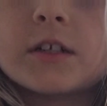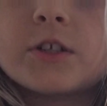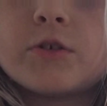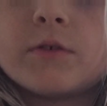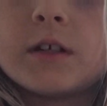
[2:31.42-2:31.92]

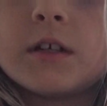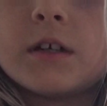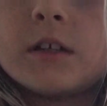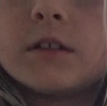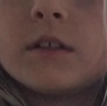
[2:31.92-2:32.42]
to it
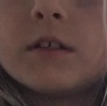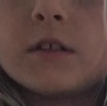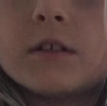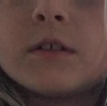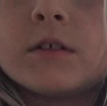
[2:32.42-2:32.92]
and
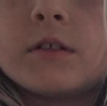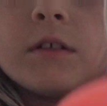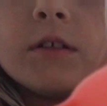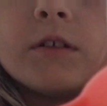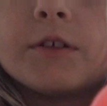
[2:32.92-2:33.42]

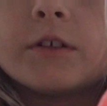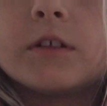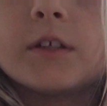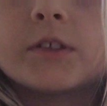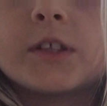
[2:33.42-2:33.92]
you're
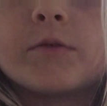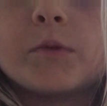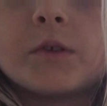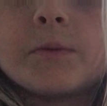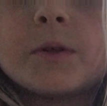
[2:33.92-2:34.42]
gonna have to get
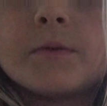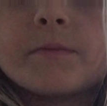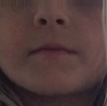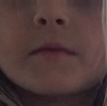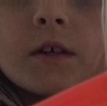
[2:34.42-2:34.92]
rid of it.
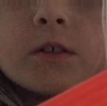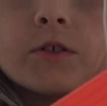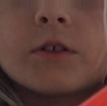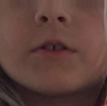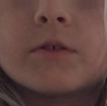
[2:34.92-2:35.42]

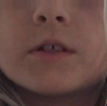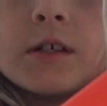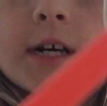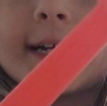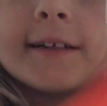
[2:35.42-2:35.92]
So
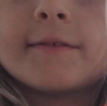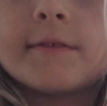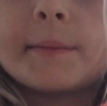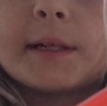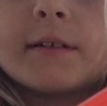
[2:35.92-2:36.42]
I
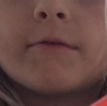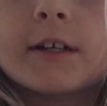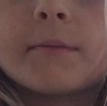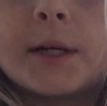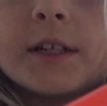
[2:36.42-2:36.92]

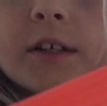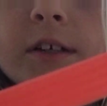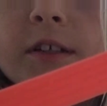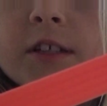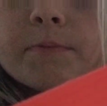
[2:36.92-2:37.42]
recommend a
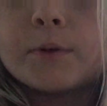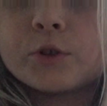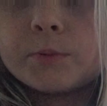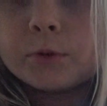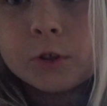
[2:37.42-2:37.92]

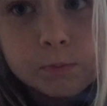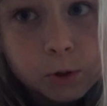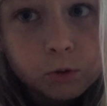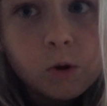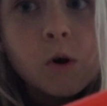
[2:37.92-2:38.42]
disposable
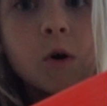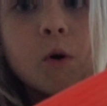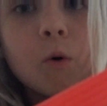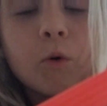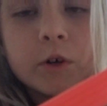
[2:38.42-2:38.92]
spoon
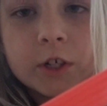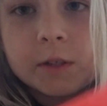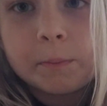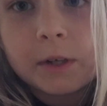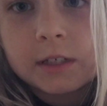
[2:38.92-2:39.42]
or just
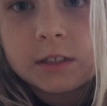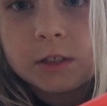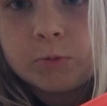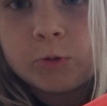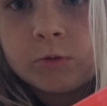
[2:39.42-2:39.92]
a plastic
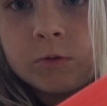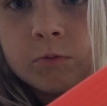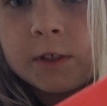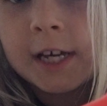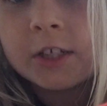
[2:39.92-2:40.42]
spoon.
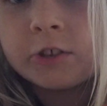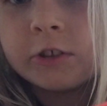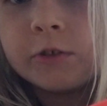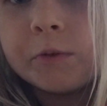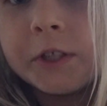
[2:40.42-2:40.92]
We
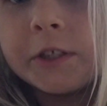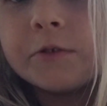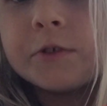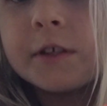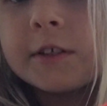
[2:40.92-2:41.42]
actually
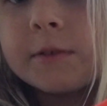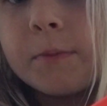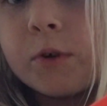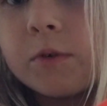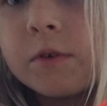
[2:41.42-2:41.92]
reuse this
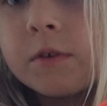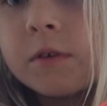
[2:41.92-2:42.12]
spoon.